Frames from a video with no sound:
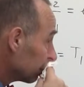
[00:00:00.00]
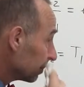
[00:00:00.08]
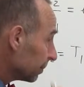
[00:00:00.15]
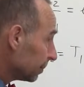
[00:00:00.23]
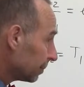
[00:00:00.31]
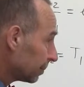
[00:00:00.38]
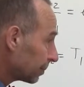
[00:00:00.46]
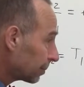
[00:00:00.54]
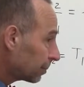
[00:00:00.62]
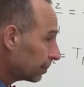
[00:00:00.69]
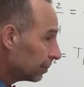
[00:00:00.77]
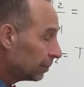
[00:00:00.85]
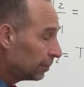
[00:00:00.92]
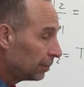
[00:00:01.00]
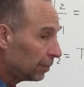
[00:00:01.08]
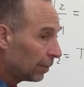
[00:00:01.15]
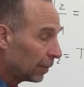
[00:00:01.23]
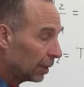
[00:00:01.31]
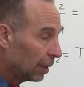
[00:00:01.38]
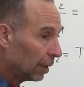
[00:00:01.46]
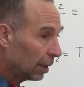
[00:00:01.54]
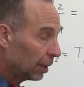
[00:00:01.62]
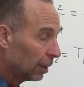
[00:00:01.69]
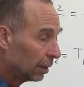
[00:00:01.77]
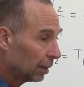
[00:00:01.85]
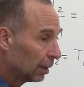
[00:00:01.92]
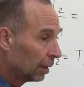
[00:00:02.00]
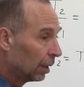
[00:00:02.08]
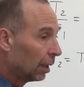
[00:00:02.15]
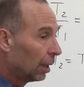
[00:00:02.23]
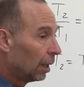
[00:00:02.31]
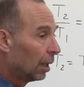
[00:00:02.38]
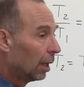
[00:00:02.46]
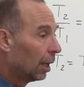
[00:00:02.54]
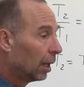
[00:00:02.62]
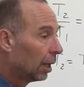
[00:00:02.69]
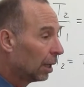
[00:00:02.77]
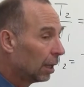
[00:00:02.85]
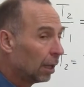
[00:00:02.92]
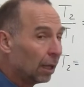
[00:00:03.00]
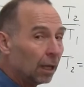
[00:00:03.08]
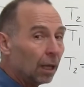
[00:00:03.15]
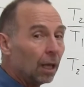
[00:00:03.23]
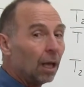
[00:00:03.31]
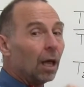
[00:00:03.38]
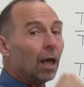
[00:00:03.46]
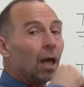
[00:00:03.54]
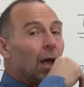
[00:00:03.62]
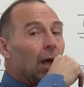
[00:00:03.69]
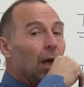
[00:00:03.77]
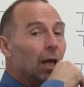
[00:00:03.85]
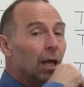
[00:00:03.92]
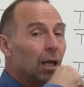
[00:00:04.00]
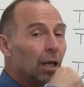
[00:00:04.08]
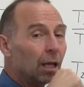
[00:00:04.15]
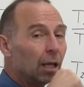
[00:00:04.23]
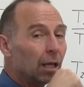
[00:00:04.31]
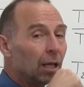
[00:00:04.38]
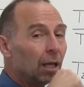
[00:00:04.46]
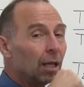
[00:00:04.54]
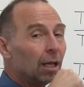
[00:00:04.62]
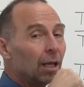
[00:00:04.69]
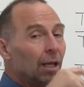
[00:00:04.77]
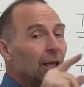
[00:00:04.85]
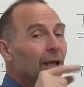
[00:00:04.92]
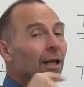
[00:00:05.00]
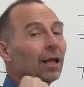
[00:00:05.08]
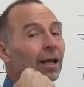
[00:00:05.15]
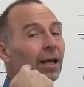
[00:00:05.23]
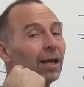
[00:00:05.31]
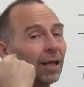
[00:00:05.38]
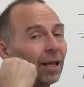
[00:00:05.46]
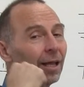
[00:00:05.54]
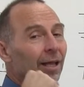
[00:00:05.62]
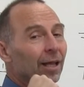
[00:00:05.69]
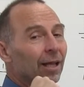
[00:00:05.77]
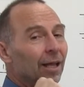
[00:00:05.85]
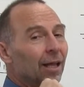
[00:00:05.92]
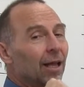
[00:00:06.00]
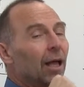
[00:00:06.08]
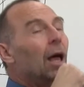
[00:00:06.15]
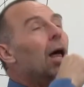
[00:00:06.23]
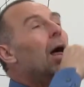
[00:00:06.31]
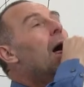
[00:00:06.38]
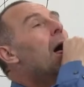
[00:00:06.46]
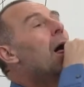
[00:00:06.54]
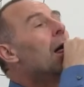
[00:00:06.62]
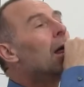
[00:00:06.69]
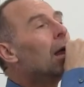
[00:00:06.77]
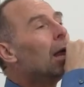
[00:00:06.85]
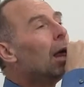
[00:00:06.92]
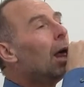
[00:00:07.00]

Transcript: No one is speaking in this clip.